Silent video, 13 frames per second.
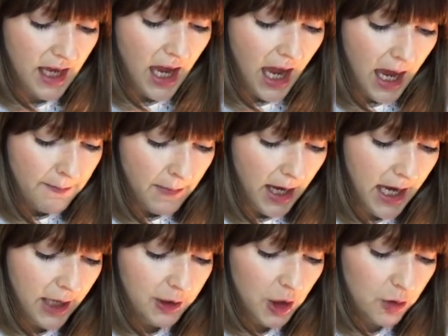a
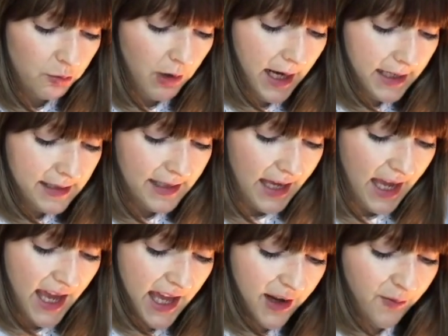man who ranks
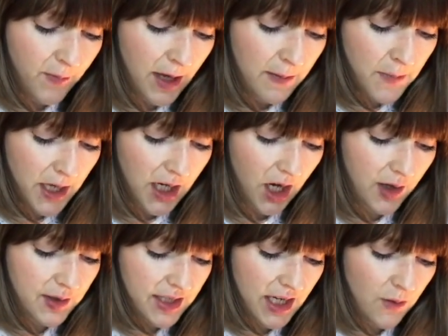ahead of me
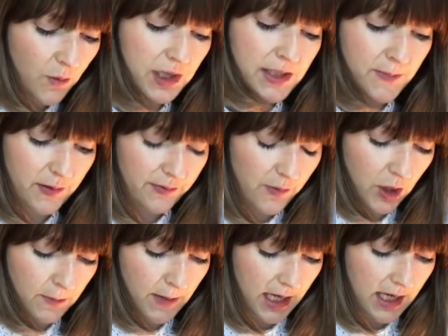because he was
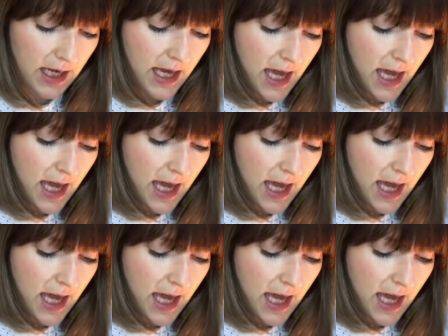before me.